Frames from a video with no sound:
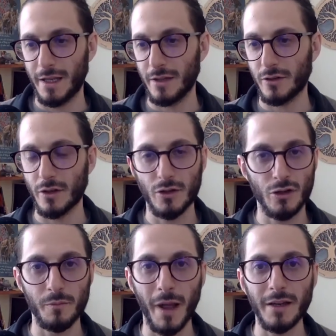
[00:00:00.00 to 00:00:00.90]
it's a
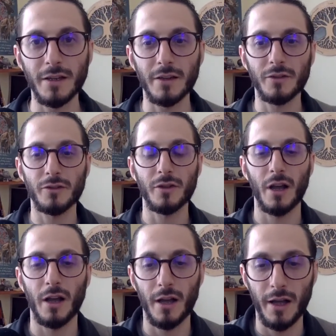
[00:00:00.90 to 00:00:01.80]
tremendous
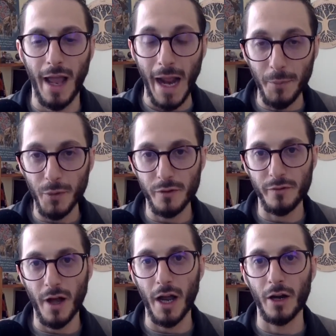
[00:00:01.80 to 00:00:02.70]

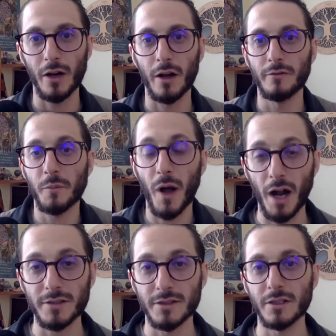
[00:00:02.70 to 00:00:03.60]
amplifier of
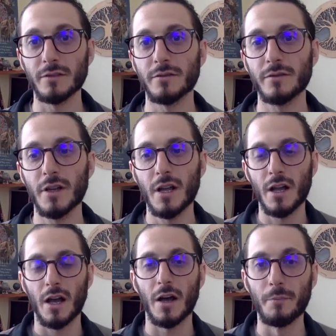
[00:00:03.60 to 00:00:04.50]
positive
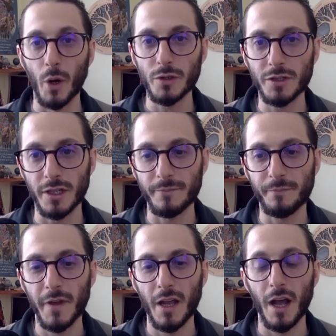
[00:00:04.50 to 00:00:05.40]
emotion,